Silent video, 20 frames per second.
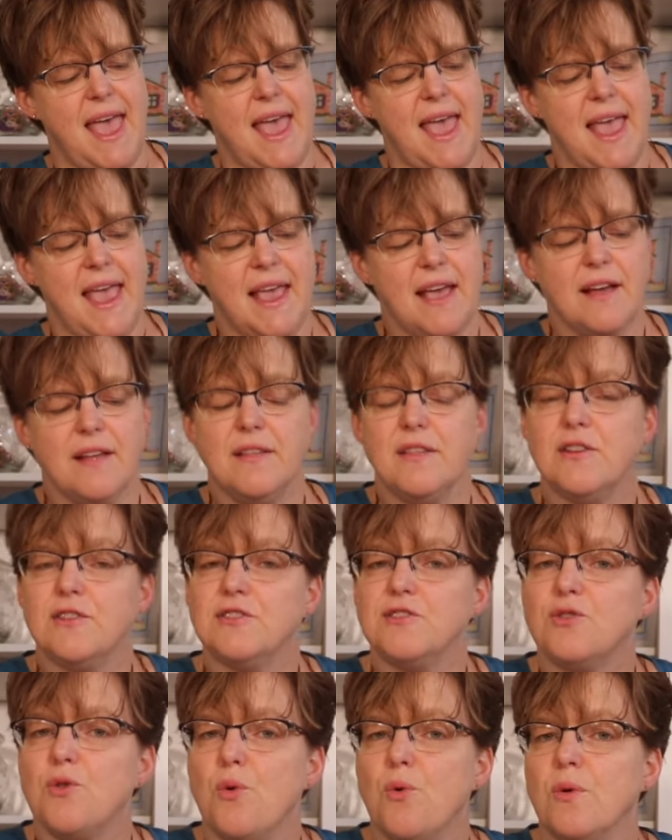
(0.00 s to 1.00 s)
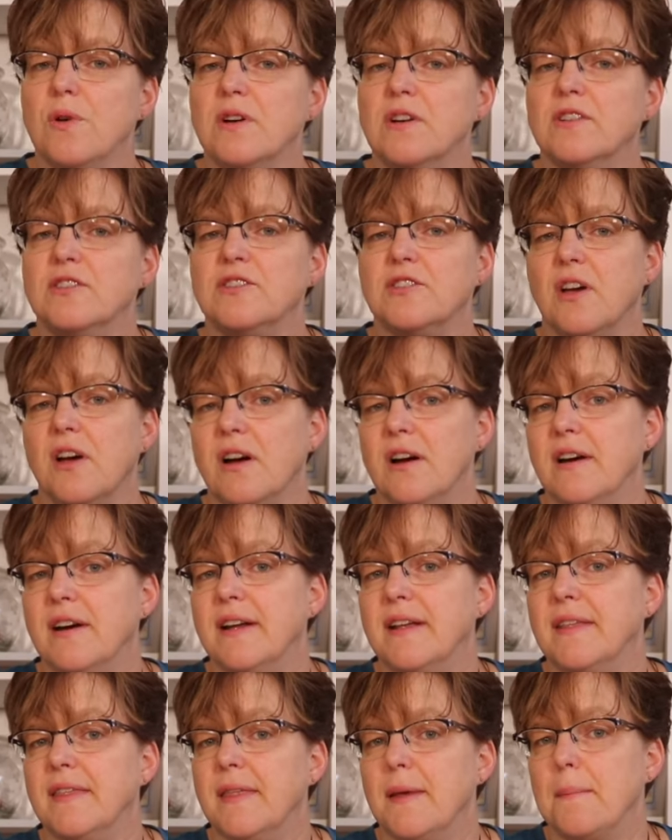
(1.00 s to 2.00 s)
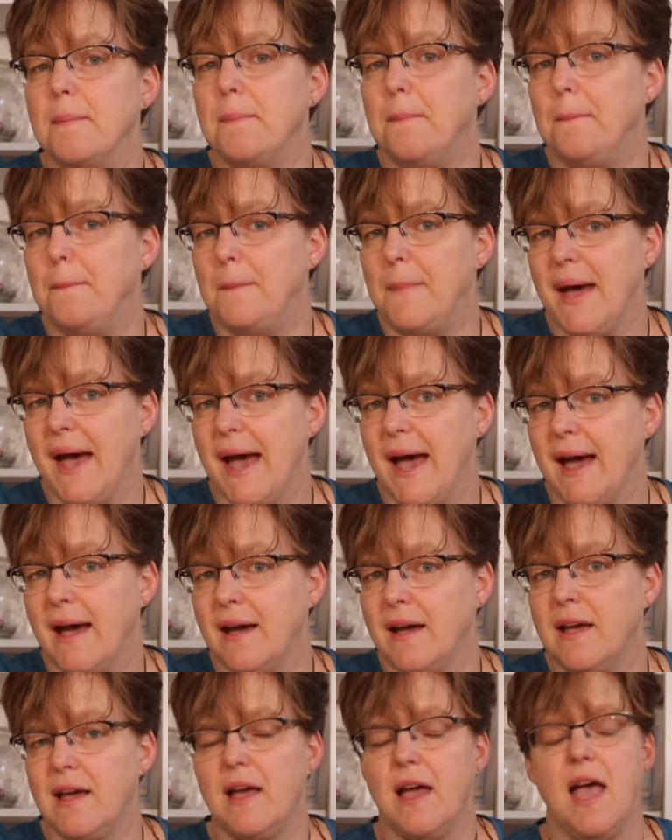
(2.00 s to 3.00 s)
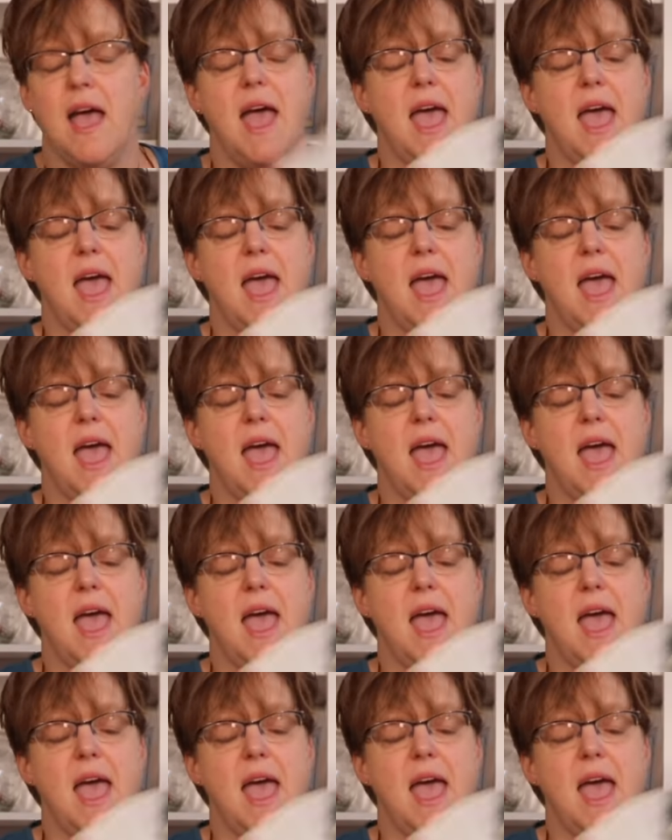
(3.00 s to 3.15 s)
and there's corners on the back.